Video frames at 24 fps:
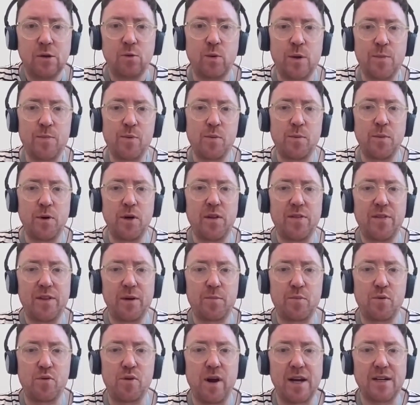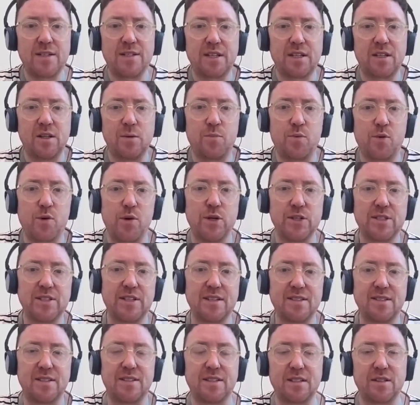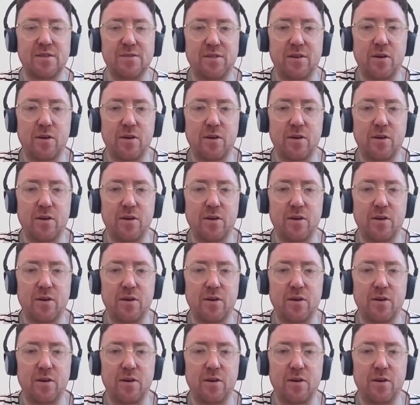We promote the practical processes of